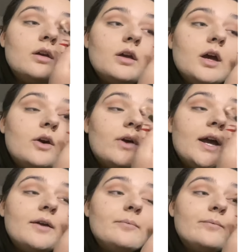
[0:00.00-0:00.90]

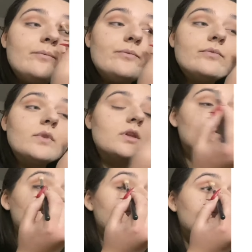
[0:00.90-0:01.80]
Okay,
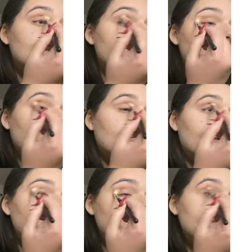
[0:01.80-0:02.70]
so
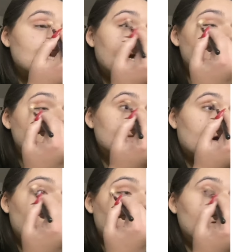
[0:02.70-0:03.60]
once that's
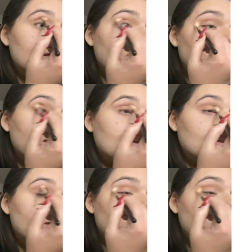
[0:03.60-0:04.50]
all in
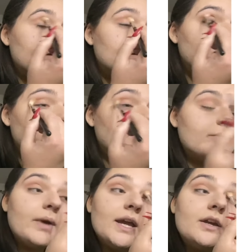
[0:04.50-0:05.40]

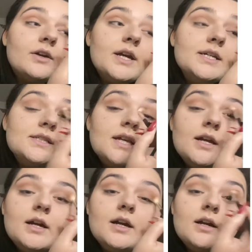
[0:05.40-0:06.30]
my crease
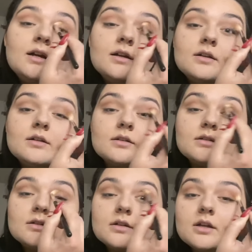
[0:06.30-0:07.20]
here,
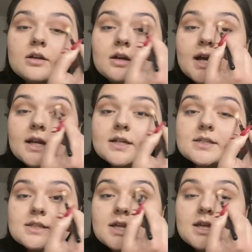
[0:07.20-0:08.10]
you can kind of
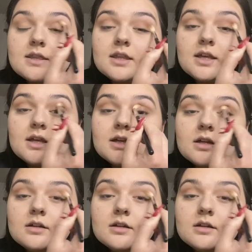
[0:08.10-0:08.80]
see the